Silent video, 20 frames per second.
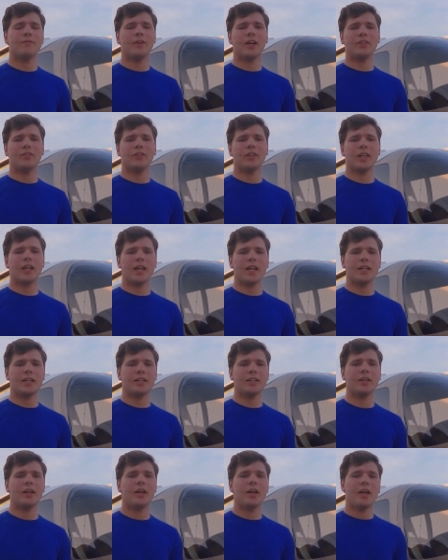
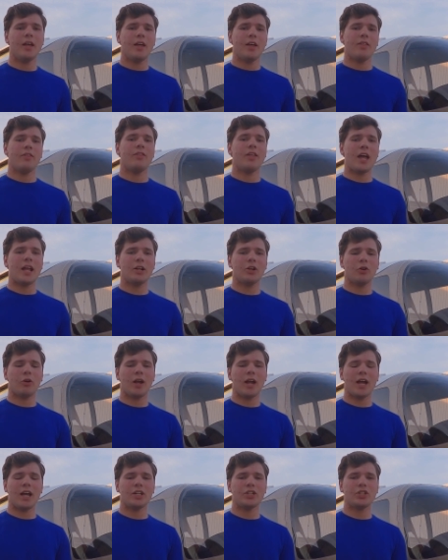investigated that
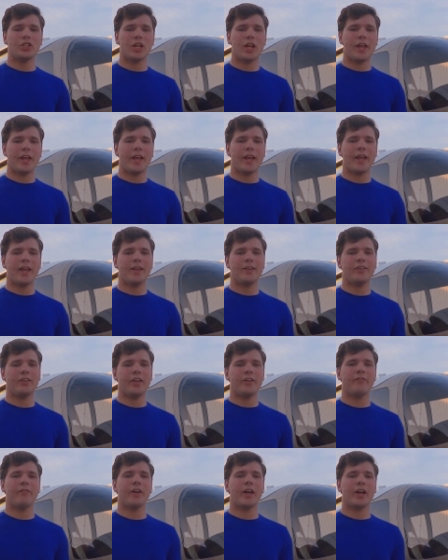crash, and
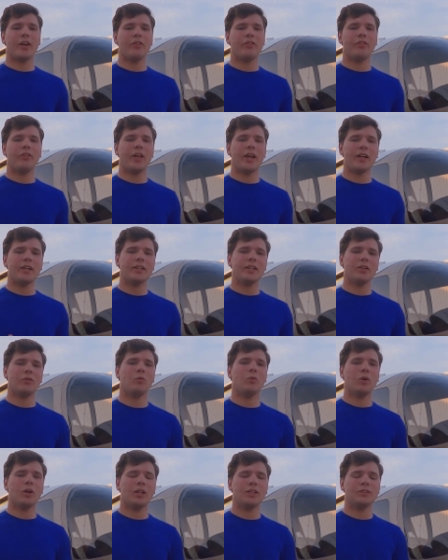they found that it
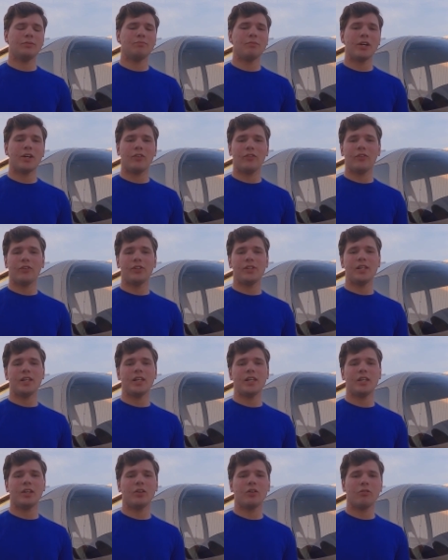was metal
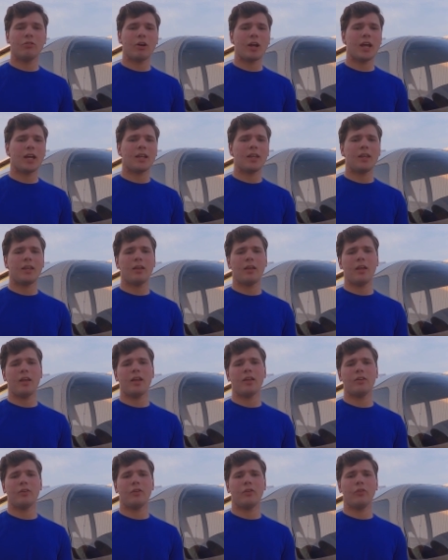fatigue cracking
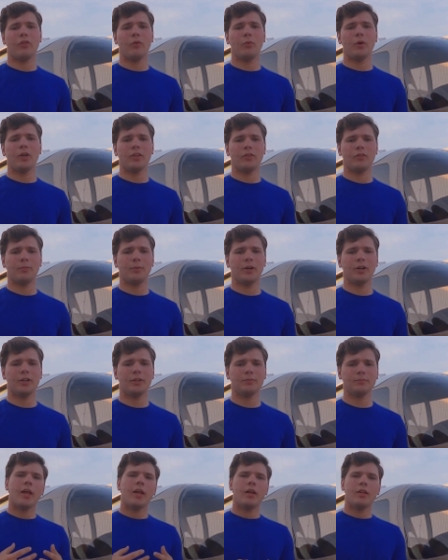in the wing spar.
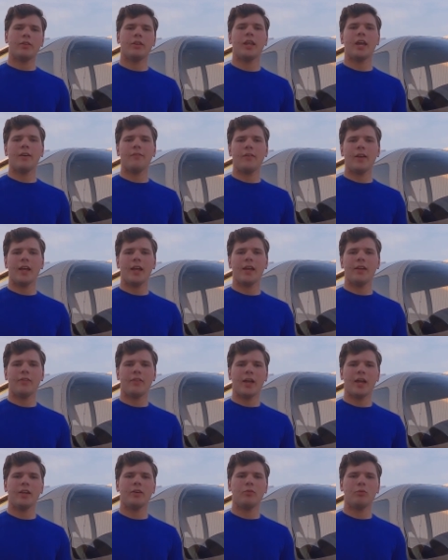The FAA
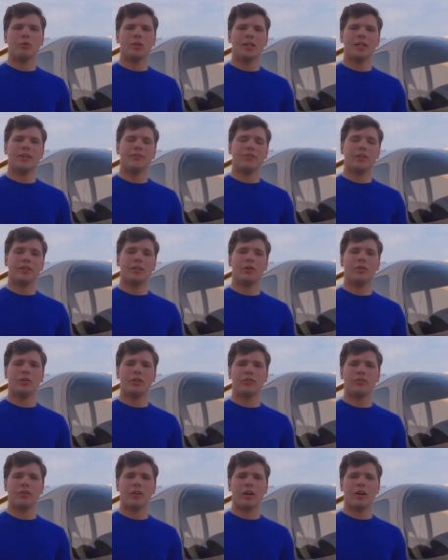then released a
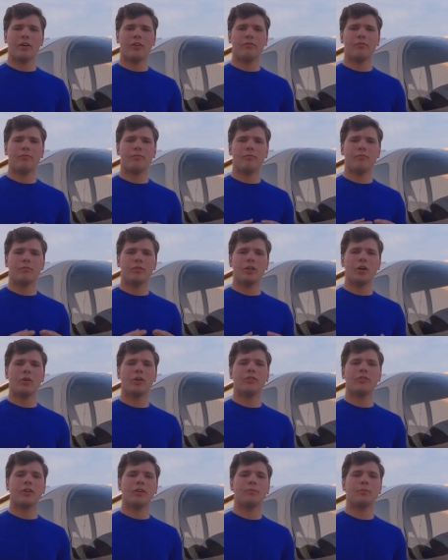notice of
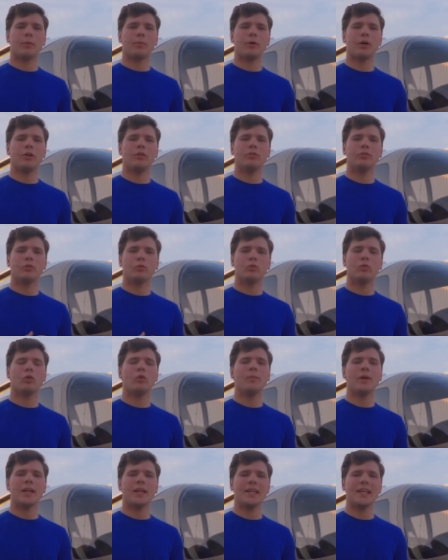notice of proposed
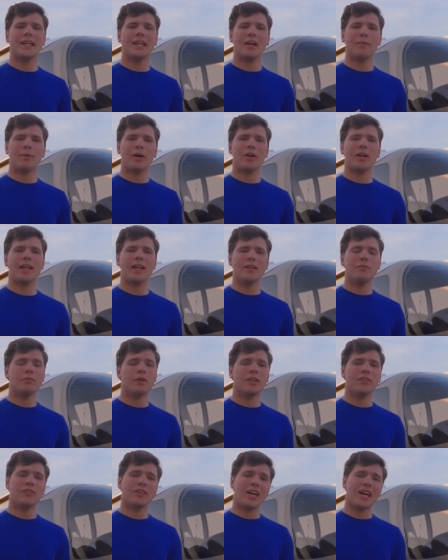rulemaking about eight
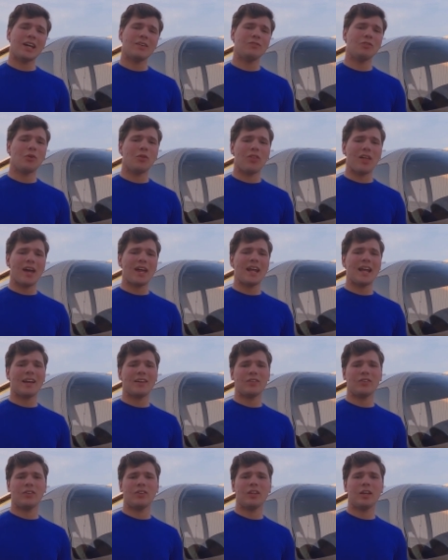months after that
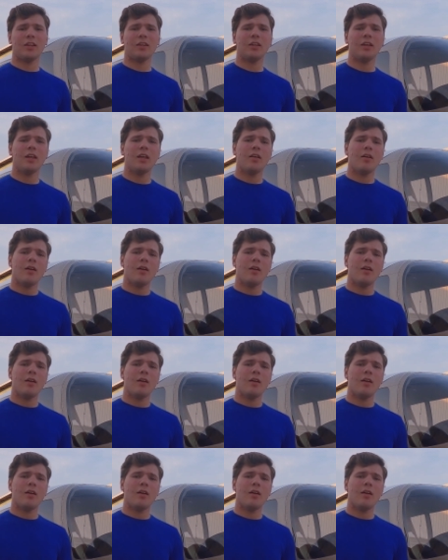accident,